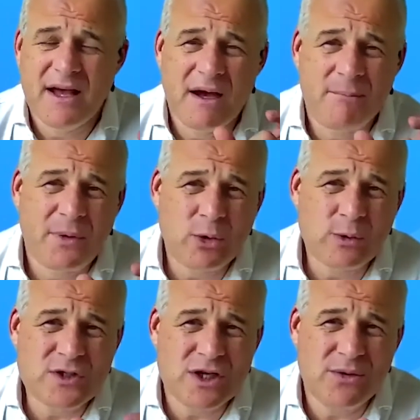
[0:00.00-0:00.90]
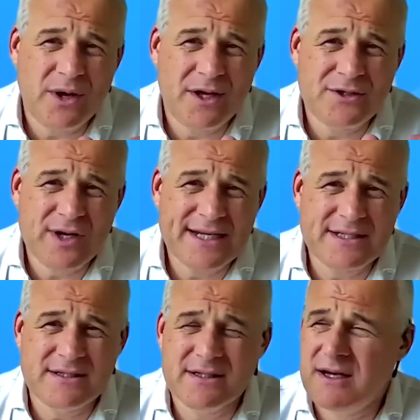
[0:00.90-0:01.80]
And we also
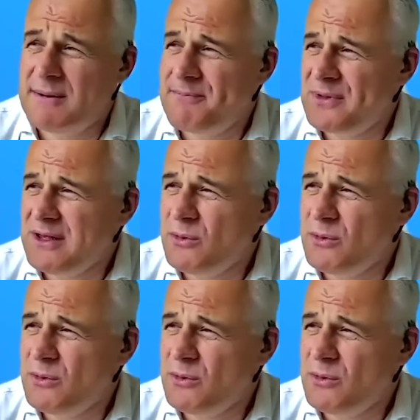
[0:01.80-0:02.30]
addressed, the